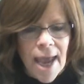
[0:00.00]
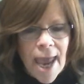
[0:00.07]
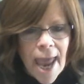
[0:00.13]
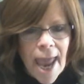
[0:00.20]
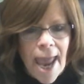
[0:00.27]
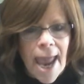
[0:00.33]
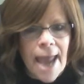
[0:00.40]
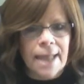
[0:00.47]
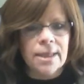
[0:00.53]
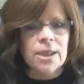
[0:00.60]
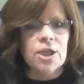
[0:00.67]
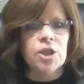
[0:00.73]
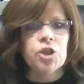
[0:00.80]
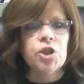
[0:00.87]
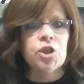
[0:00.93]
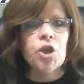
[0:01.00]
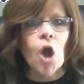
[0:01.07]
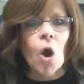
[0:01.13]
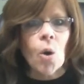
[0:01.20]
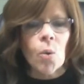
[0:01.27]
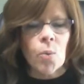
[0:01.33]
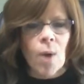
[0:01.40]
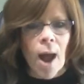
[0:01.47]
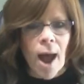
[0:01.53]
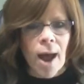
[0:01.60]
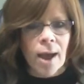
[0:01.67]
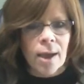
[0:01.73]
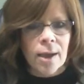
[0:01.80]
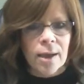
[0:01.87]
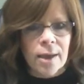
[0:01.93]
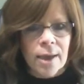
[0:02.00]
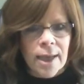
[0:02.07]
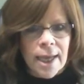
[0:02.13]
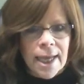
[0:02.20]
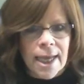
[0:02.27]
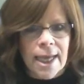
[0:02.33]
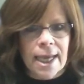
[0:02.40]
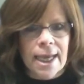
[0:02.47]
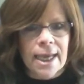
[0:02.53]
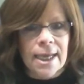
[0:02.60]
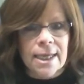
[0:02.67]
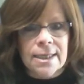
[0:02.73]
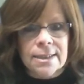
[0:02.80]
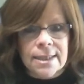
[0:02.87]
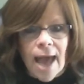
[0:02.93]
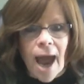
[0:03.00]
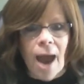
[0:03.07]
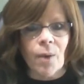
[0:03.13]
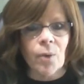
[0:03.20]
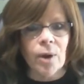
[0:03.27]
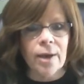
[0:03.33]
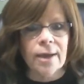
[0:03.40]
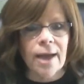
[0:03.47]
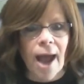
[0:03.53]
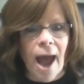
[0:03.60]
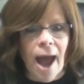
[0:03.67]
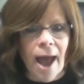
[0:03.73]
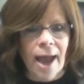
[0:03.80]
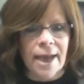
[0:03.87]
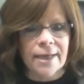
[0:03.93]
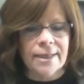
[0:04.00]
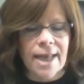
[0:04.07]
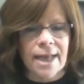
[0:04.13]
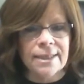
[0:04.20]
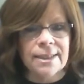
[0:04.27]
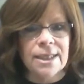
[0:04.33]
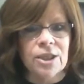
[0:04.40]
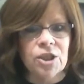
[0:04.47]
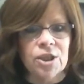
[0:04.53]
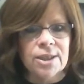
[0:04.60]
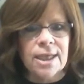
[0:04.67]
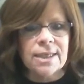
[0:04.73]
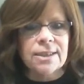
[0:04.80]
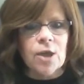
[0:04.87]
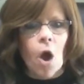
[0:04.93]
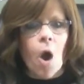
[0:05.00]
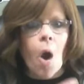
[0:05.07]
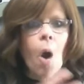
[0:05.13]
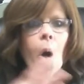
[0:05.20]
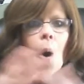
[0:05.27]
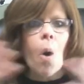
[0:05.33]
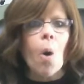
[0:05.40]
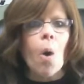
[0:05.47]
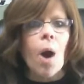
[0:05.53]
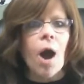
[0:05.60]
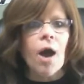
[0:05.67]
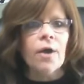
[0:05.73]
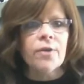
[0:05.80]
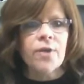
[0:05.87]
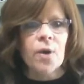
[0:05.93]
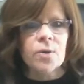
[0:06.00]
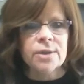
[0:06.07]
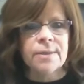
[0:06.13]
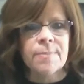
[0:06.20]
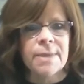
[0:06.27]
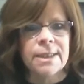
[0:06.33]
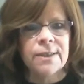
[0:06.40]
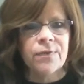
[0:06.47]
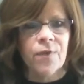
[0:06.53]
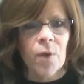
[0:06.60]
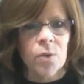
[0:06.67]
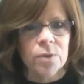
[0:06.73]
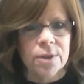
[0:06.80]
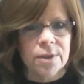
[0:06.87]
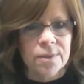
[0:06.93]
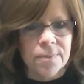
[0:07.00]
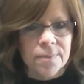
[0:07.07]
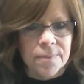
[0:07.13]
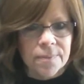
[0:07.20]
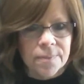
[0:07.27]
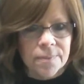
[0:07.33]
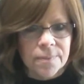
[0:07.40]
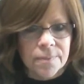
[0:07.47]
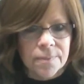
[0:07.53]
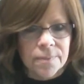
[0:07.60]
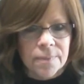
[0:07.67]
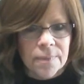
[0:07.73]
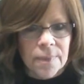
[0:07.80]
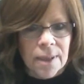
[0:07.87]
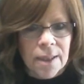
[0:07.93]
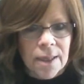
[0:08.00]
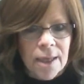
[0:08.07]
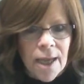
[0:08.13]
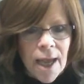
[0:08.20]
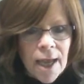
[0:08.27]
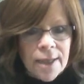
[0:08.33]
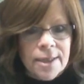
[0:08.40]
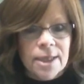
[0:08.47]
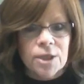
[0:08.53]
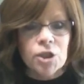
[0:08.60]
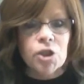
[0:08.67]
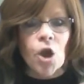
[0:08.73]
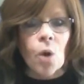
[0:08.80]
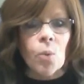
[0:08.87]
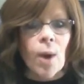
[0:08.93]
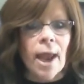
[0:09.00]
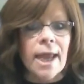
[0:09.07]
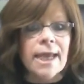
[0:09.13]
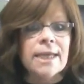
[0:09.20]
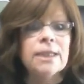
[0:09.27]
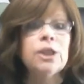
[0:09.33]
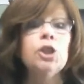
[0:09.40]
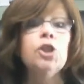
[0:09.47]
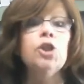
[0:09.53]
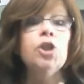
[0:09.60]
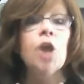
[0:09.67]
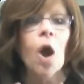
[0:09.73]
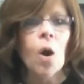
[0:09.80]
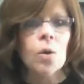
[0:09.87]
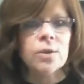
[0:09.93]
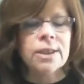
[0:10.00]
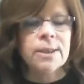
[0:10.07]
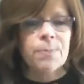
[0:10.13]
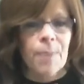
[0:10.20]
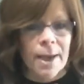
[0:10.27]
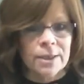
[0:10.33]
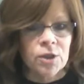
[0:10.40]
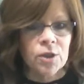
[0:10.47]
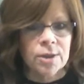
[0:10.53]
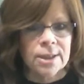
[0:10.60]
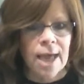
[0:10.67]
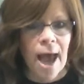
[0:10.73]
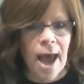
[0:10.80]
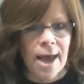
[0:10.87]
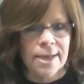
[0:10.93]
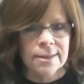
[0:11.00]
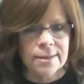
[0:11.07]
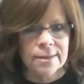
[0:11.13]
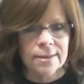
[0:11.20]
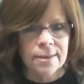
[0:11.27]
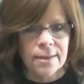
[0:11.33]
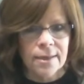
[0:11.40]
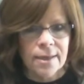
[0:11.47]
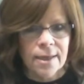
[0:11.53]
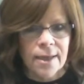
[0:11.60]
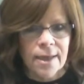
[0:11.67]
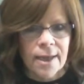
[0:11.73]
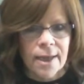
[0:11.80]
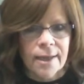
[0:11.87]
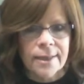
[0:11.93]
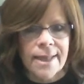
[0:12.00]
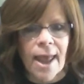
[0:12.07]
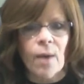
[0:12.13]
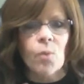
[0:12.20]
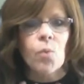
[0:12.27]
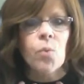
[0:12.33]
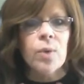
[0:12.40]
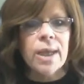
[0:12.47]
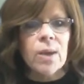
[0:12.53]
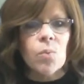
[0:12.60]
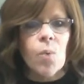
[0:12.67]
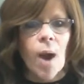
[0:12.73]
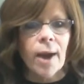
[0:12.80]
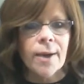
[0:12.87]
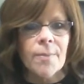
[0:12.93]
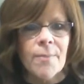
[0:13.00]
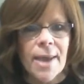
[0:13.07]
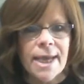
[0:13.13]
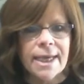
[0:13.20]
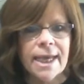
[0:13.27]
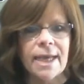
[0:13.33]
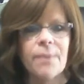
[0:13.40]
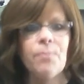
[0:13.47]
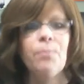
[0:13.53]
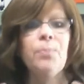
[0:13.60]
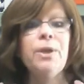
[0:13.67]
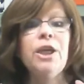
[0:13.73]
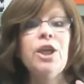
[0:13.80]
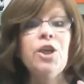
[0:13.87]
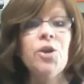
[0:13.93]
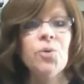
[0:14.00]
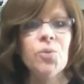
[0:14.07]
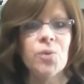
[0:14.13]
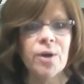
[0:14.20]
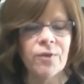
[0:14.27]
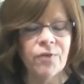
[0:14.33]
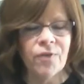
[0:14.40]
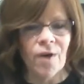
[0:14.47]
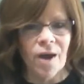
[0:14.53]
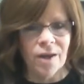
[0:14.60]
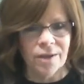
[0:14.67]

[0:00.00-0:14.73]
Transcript: And the Torah is our guide that teaches us all those mitzvot. The Torah is so special to us that we want to make it beautiful.